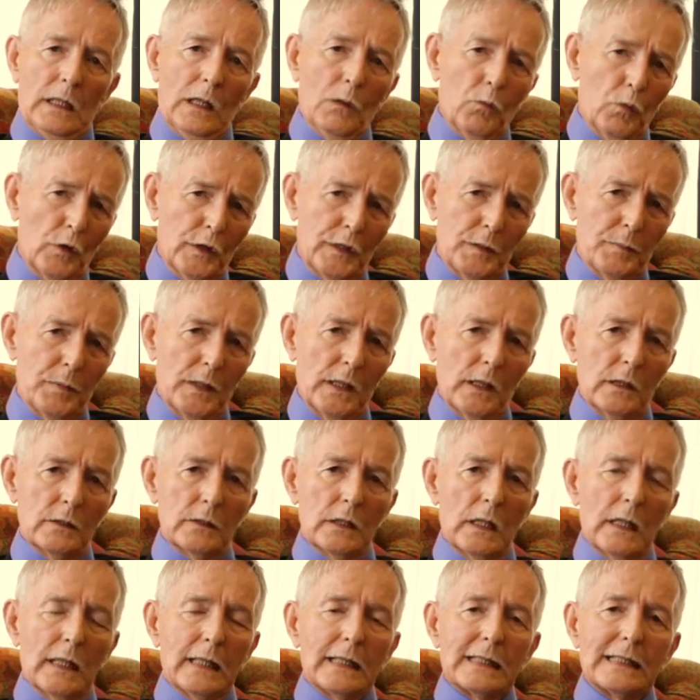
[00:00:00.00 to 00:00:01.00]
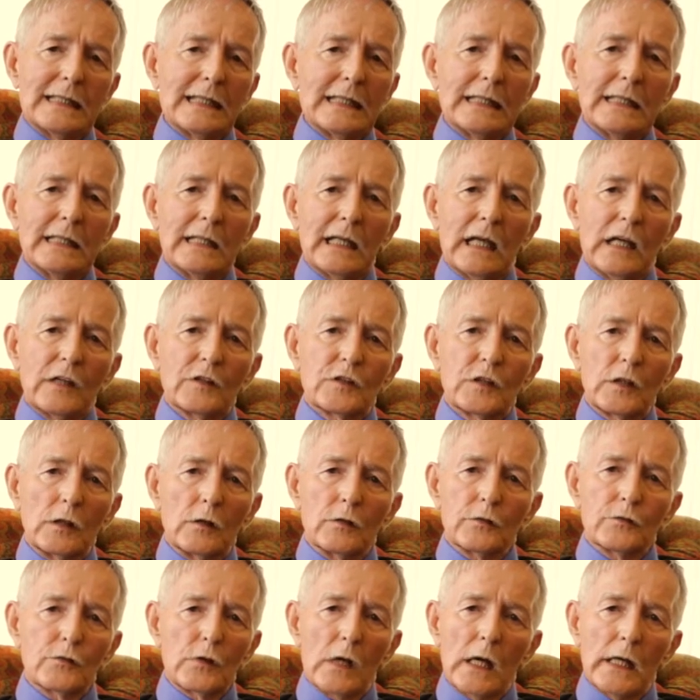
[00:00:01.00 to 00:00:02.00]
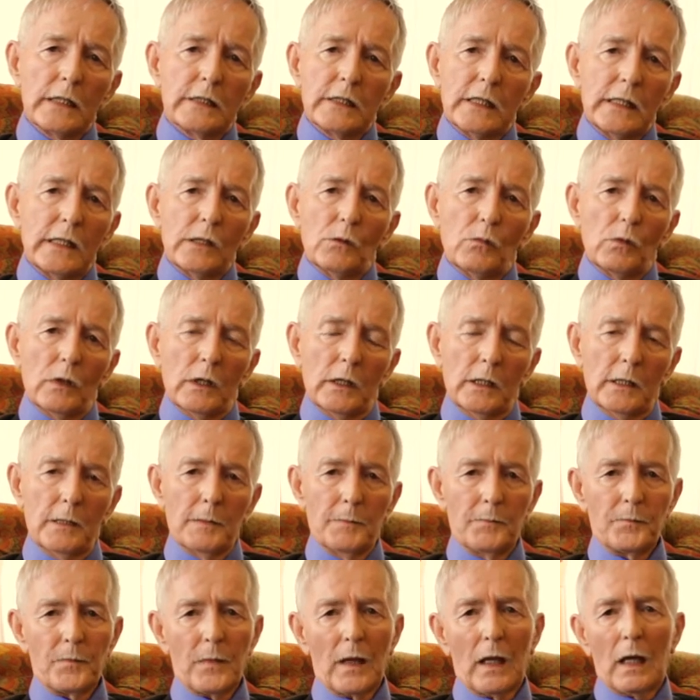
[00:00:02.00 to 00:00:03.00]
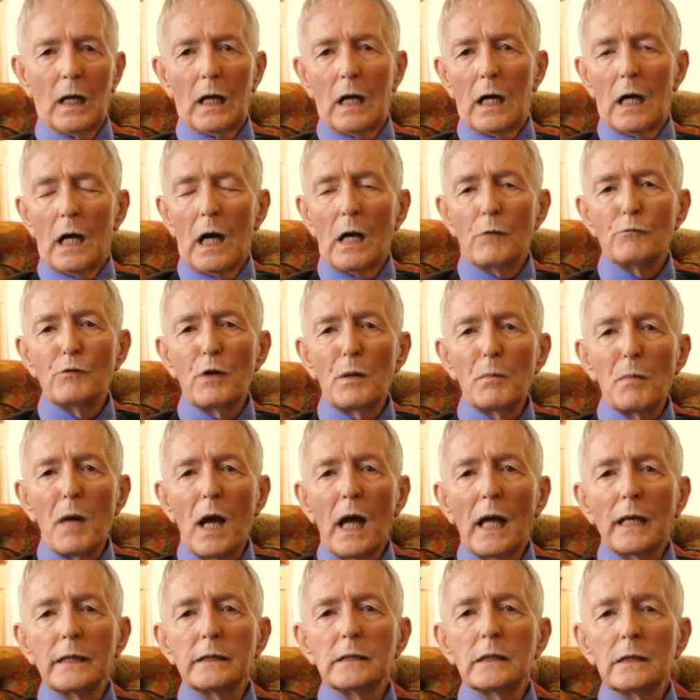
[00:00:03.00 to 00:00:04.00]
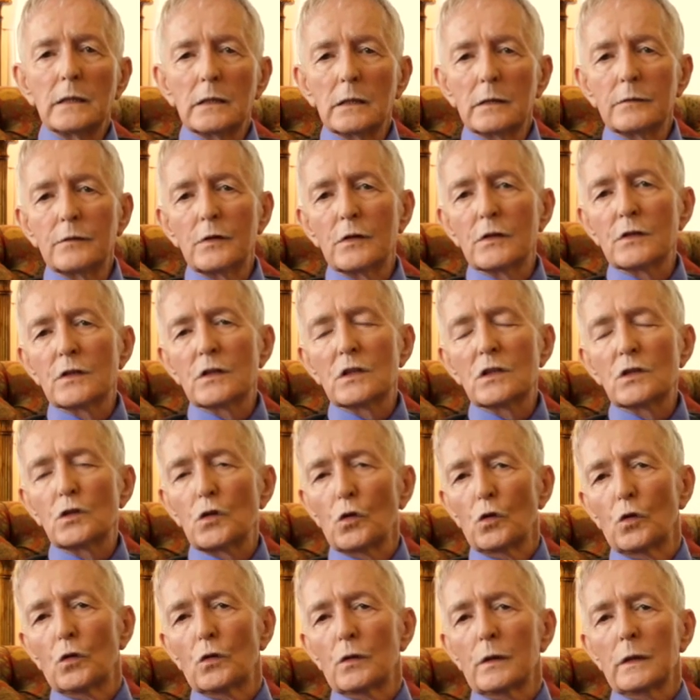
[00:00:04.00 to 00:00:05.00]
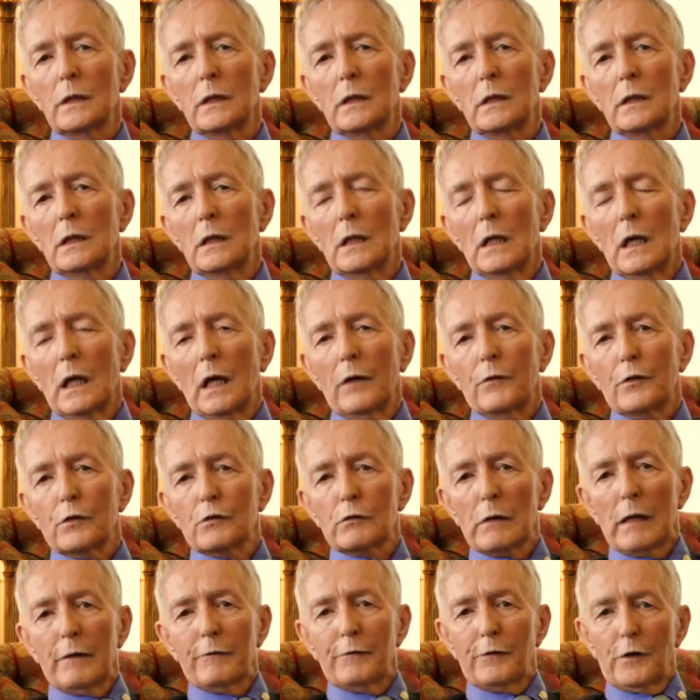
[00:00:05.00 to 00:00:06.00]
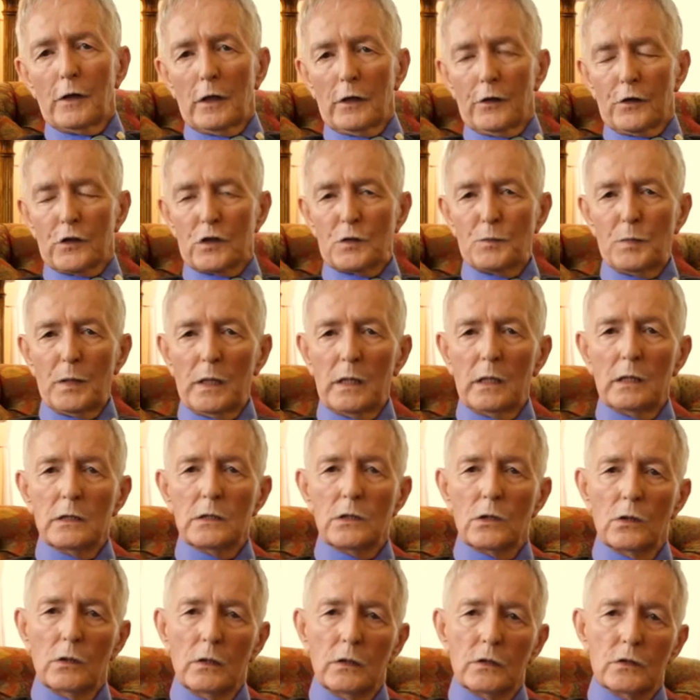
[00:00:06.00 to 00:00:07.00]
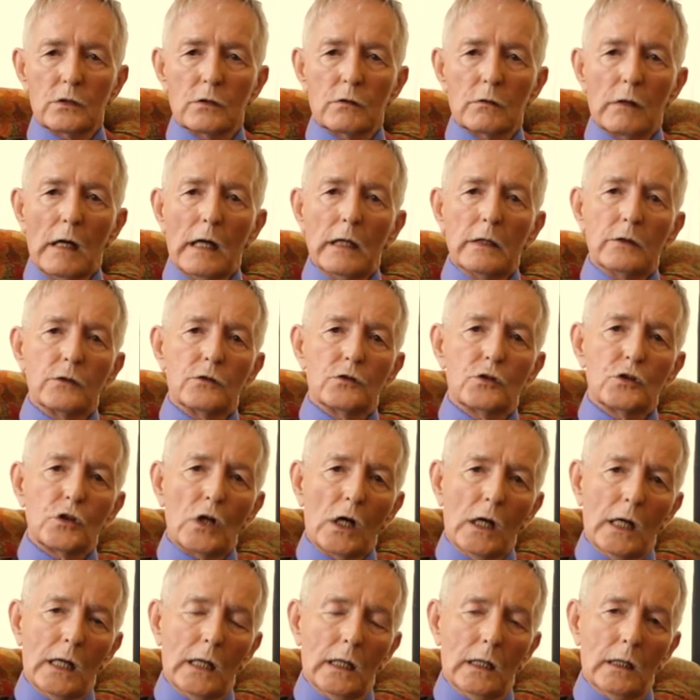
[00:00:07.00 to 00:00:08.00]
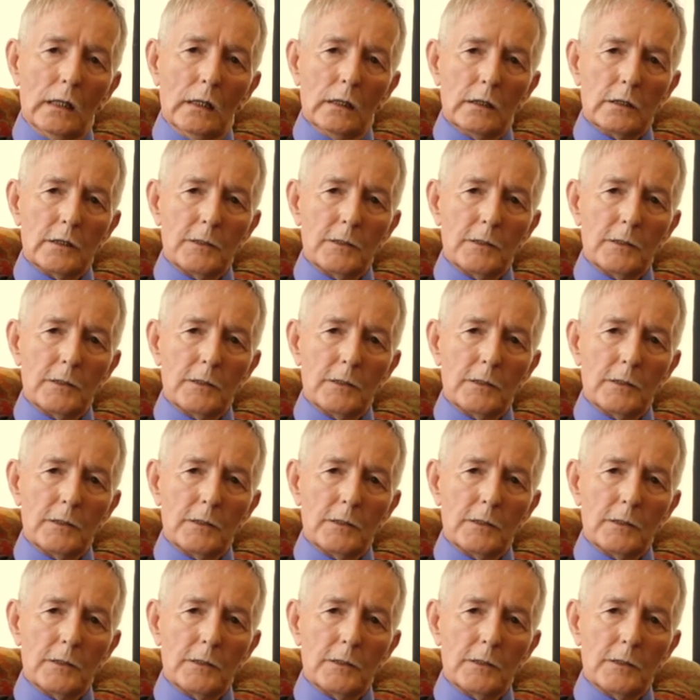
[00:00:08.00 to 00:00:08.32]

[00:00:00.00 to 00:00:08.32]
But what about getting ourselves right anyway? I'm reminded of a story of a grandfather speaking to his grandchild.